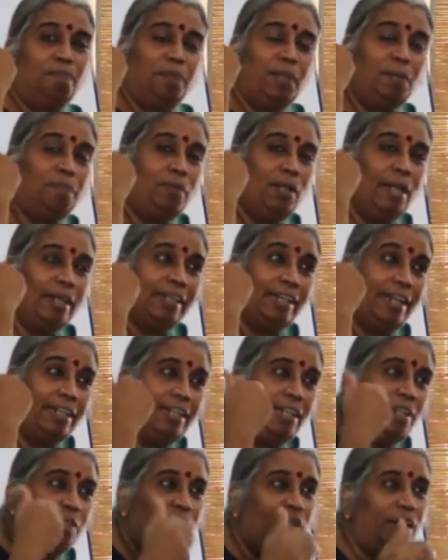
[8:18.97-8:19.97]
people
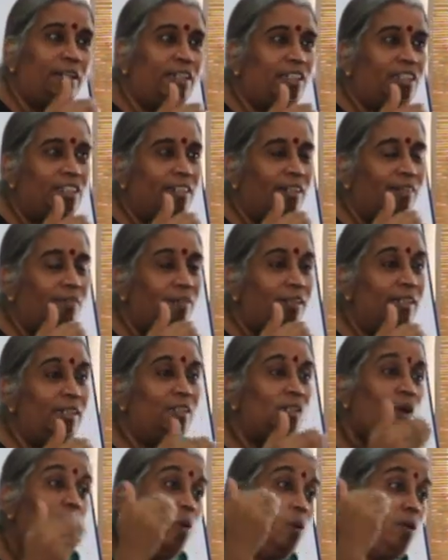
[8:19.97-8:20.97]
get into the digital
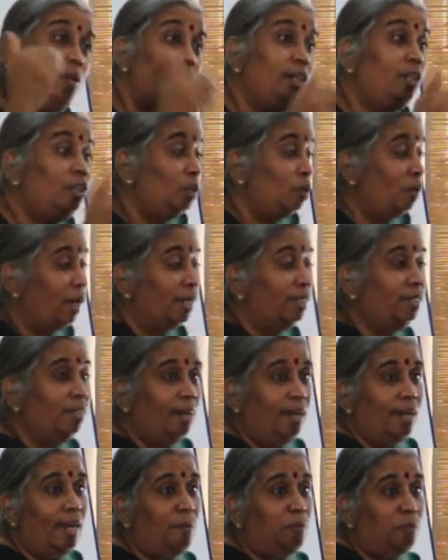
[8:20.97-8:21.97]
world only through either
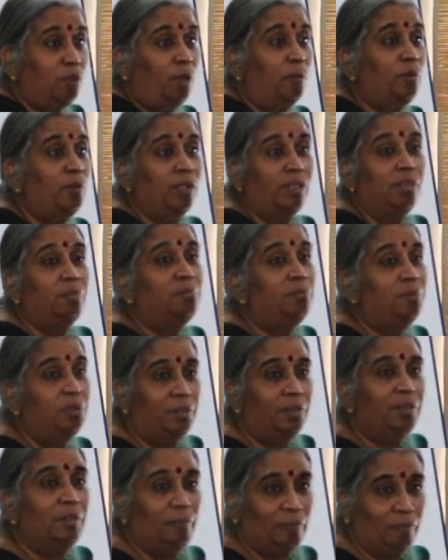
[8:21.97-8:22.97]
a laptop or a
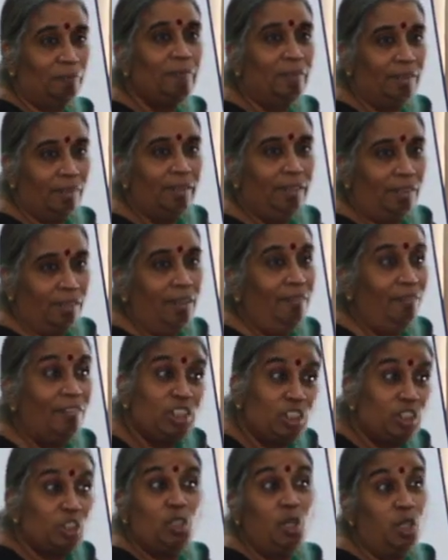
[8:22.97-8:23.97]
computer,
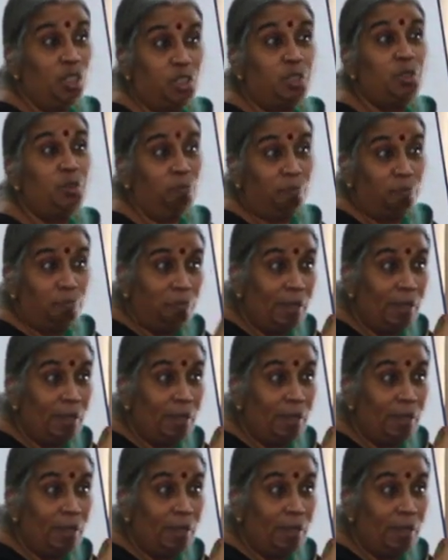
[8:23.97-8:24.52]
which is not true.